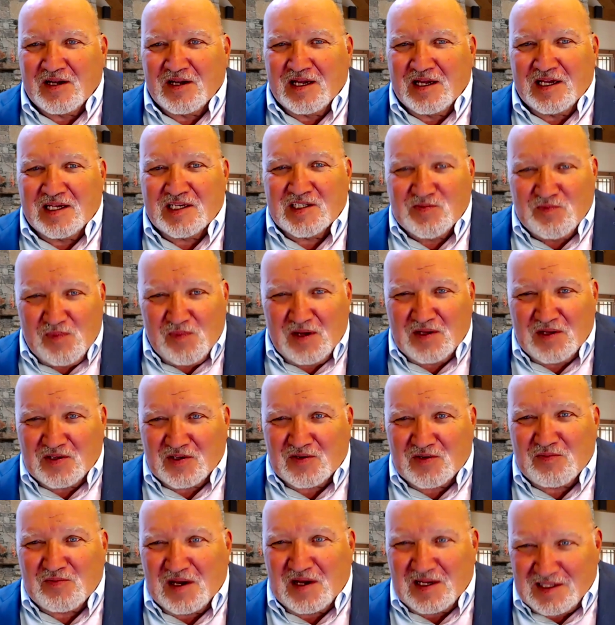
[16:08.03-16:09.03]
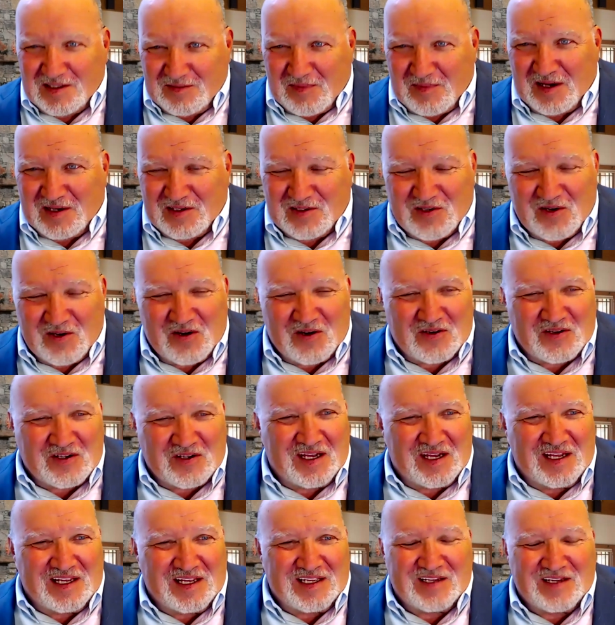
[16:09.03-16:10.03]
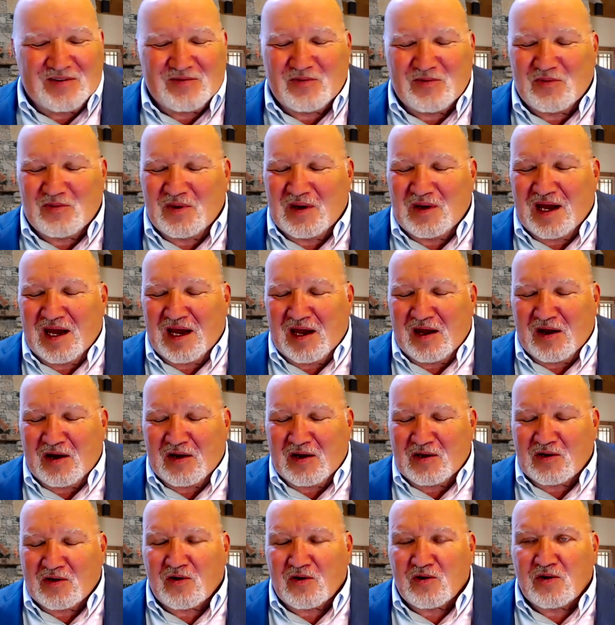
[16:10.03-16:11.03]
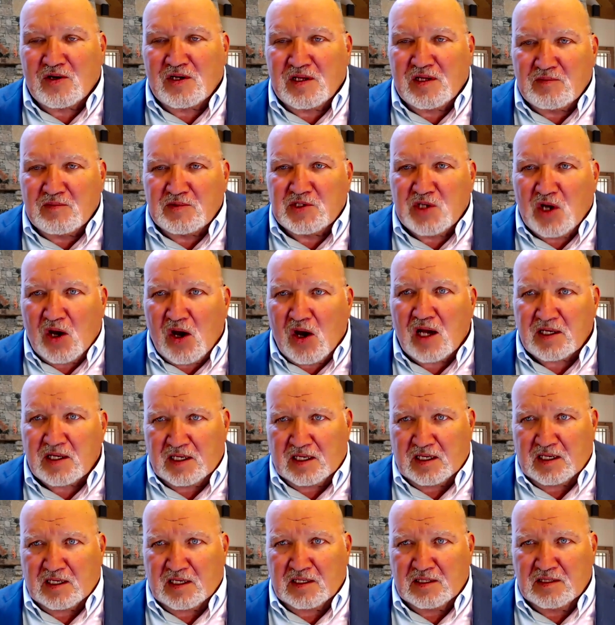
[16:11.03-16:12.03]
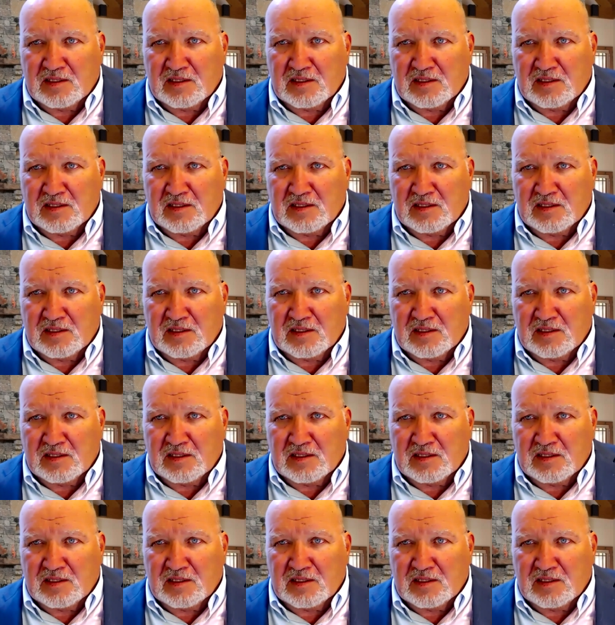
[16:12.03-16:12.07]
His mother, my daughter Katie, heard him talking